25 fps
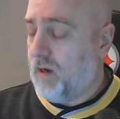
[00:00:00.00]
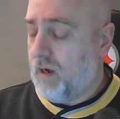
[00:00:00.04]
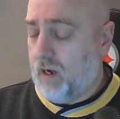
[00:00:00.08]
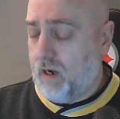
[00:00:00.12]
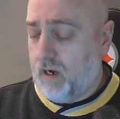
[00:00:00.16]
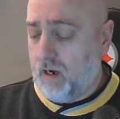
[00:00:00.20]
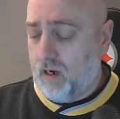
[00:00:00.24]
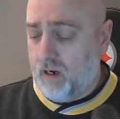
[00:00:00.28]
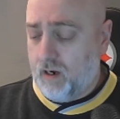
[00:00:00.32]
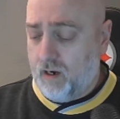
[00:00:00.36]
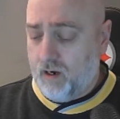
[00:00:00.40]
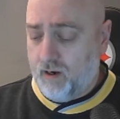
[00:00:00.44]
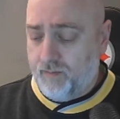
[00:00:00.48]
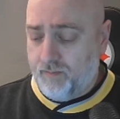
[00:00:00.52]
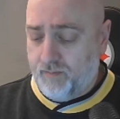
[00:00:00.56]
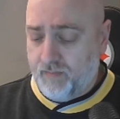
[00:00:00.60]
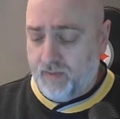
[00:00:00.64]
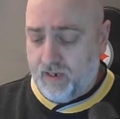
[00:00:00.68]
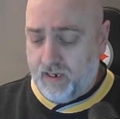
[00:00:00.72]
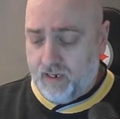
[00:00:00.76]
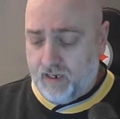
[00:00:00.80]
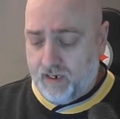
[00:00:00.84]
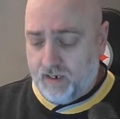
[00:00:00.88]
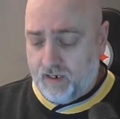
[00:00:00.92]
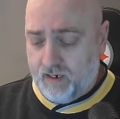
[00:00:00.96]

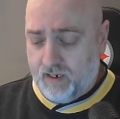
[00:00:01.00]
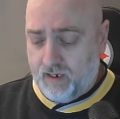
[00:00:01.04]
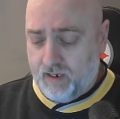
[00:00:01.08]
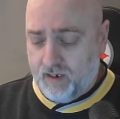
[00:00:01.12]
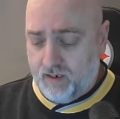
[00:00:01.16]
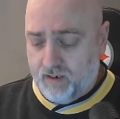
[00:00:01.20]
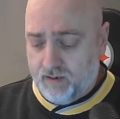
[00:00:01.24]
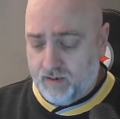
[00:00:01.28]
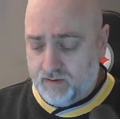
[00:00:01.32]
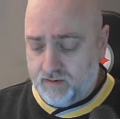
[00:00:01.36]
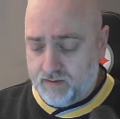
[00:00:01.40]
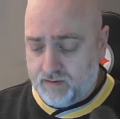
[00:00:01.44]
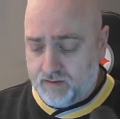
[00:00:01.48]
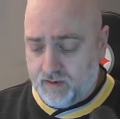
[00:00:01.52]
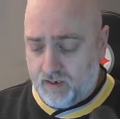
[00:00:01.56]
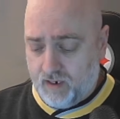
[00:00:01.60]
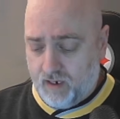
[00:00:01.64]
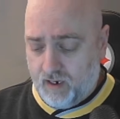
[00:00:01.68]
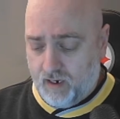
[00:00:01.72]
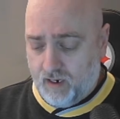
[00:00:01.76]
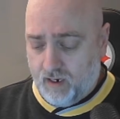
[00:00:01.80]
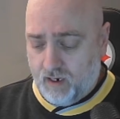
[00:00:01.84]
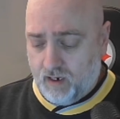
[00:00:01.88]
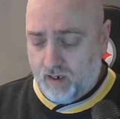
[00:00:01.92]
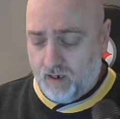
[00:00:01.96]
It is
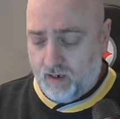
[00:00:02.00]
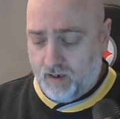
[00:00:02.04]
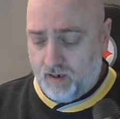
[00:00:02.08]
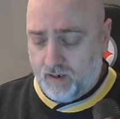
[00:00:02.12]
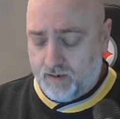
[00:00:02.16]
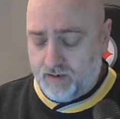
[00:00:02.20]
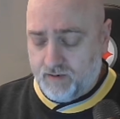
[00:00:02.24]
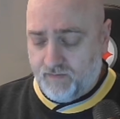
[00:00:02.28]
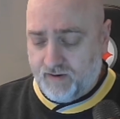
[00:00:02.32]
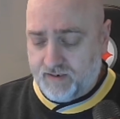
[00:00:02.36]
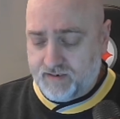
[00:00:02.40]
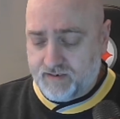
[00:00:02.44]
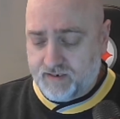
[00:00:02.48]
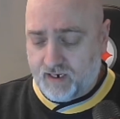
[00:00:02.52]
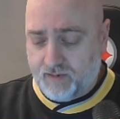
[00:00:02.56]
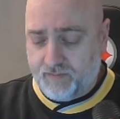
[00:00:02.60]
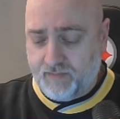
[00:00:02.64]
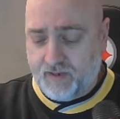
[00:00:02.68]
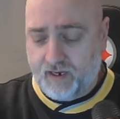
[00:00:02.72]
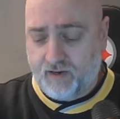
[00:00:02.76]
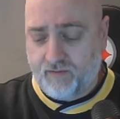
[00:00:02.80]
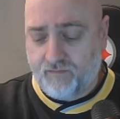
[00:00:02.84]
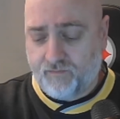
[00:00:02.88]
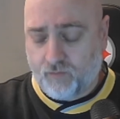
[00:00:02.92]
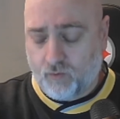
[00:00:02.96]
a device that I'm
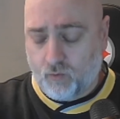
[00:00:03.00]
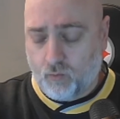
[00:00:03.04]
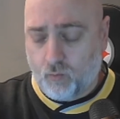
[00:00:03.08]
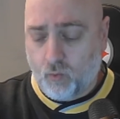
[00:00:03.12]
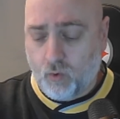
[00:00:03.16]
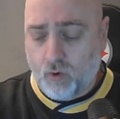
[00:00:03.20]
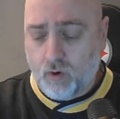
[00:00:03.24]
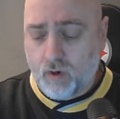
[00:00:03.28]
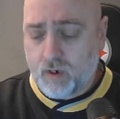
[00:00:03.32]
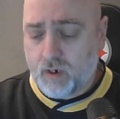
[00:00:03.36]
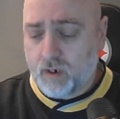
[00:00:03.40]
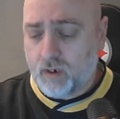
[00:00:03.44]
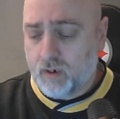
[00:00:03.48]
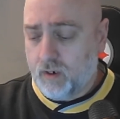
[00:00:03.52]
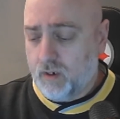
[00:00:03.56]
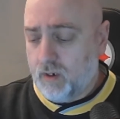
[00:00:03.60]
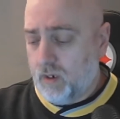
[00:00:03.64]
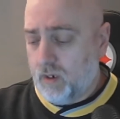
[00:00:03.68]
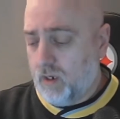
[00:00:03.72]
getting for work.